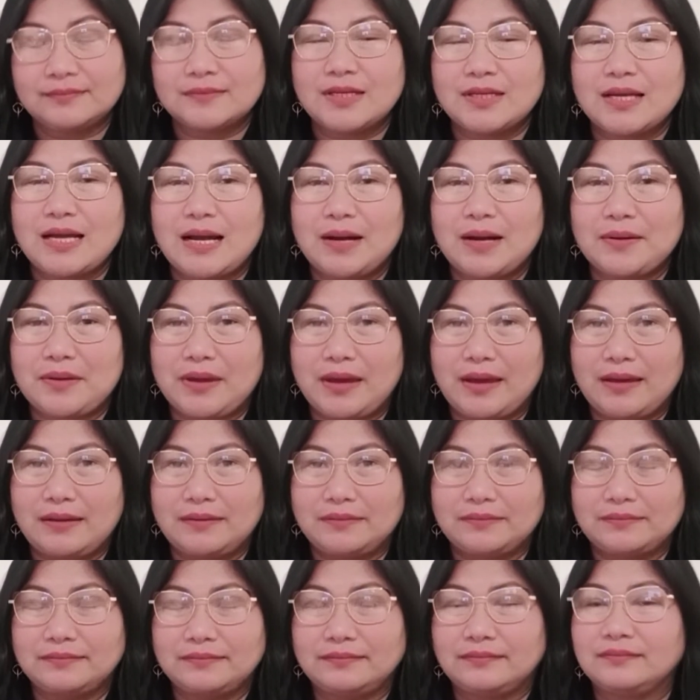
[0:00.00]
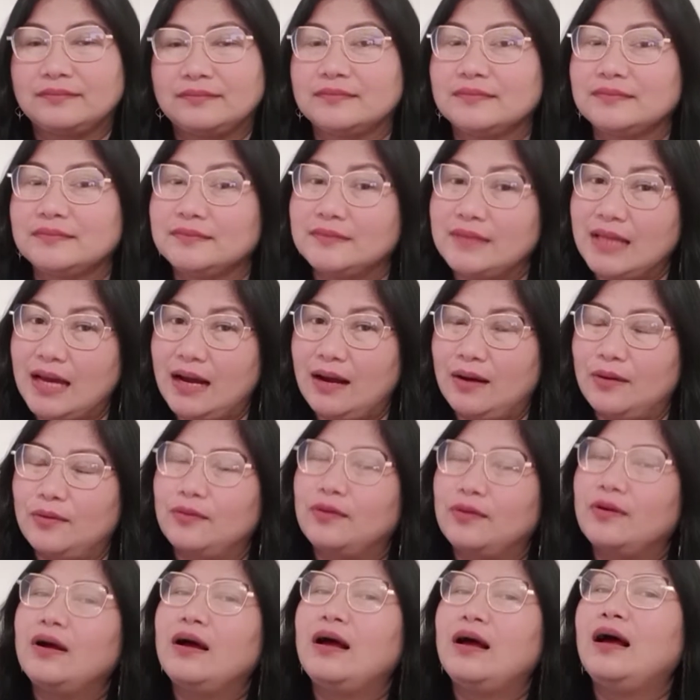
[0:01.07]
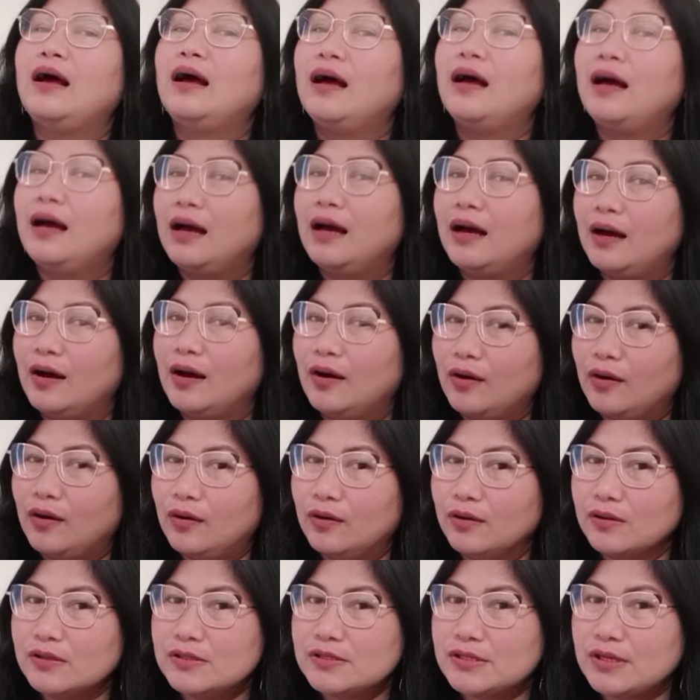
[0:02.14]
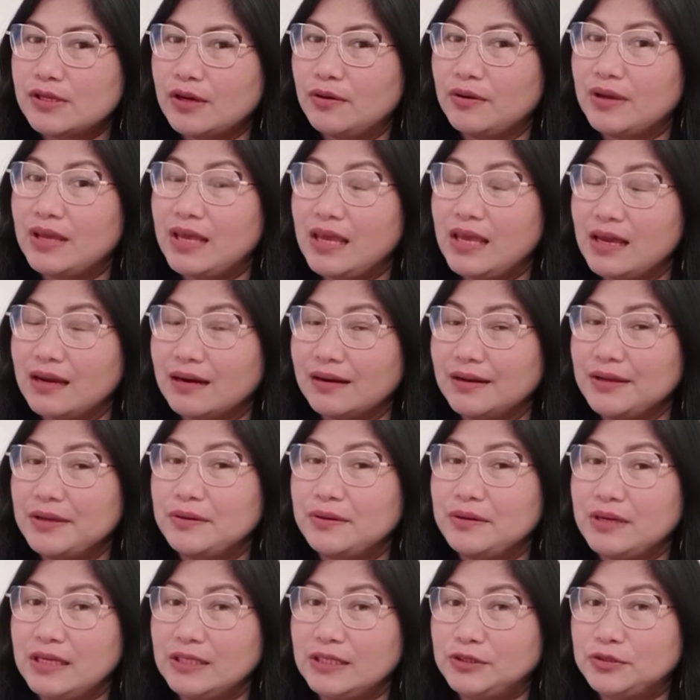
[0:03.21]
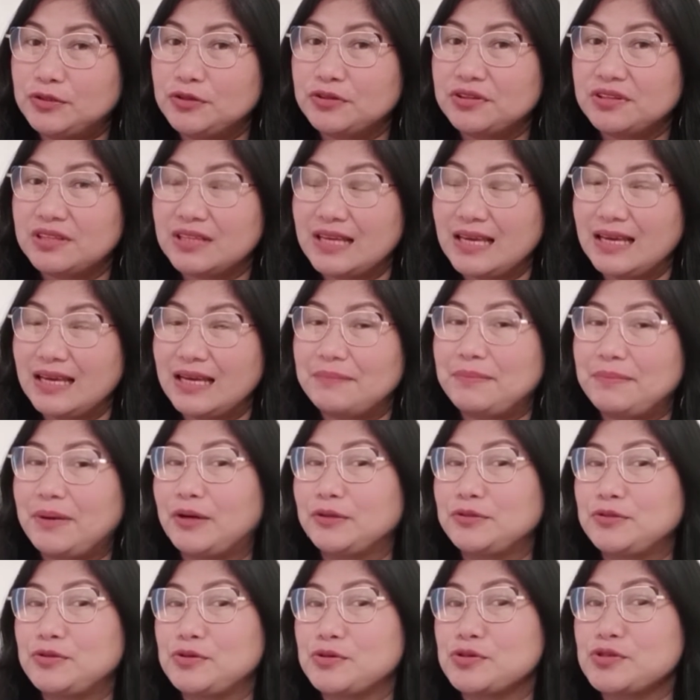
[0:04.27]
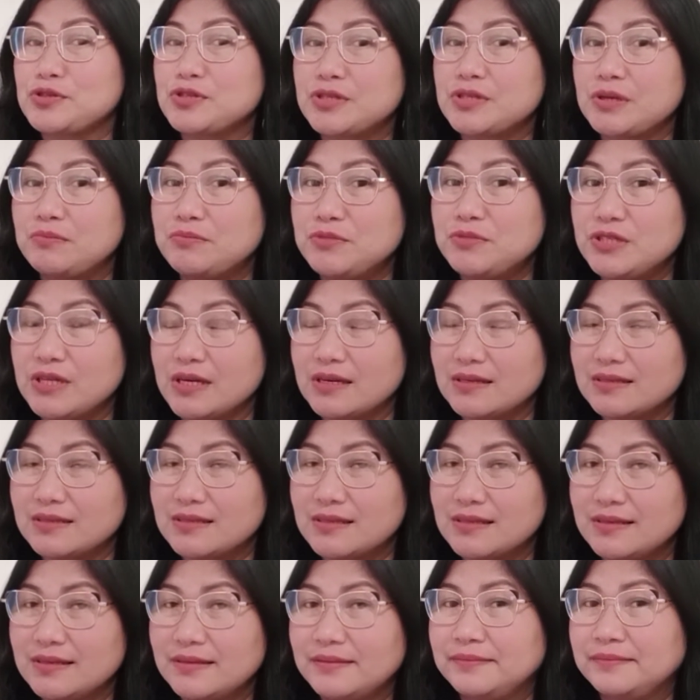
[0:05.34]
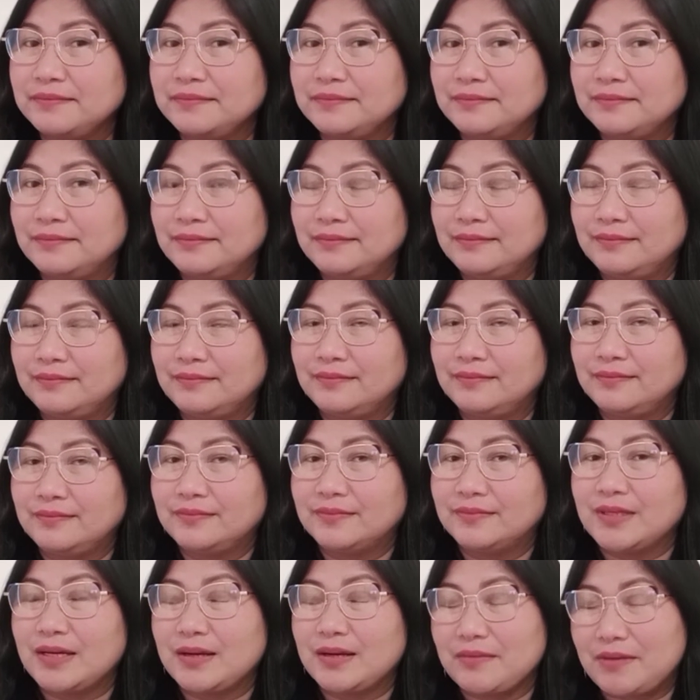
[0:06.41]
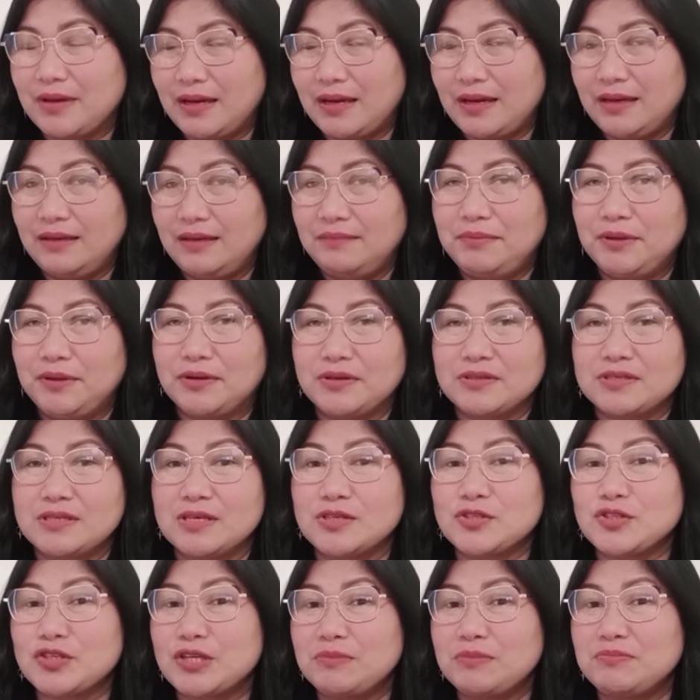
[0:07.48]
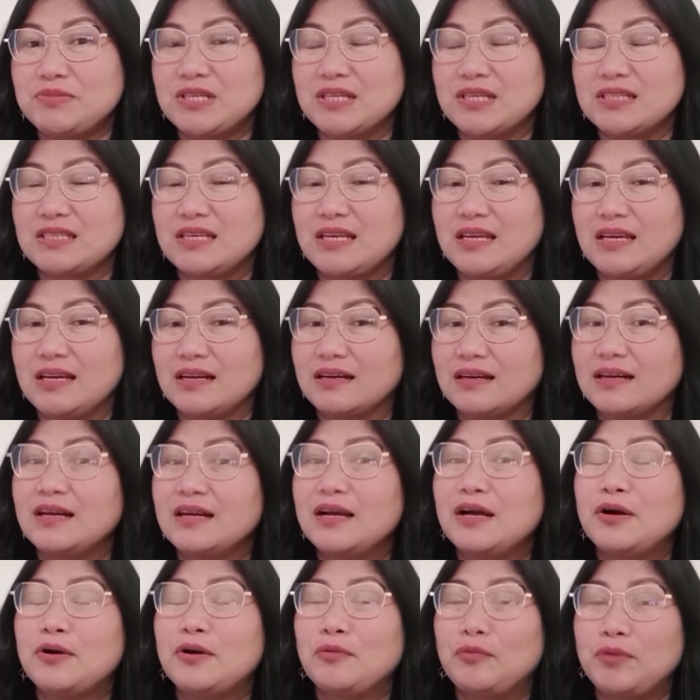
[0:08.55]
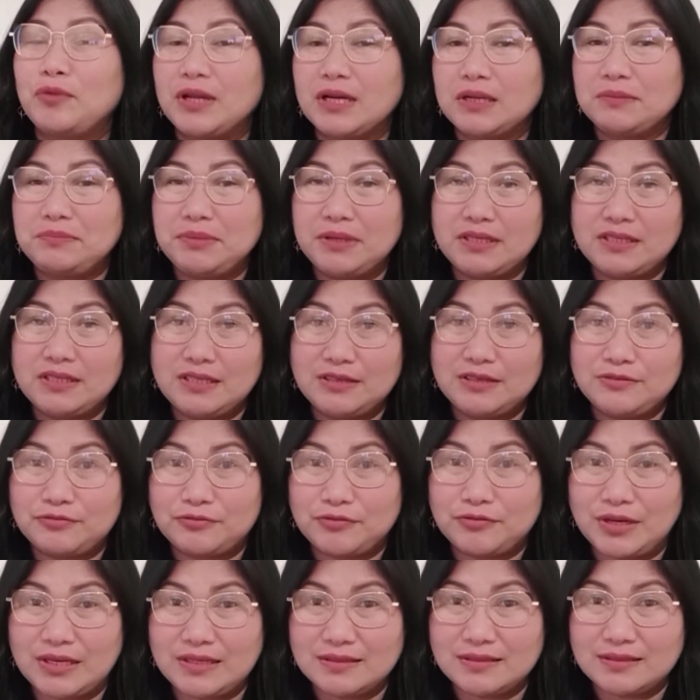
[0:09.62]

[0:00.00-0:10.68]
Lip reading: Okay. Now, also here you need to think about your subject. Okay? Because the subject here will be different.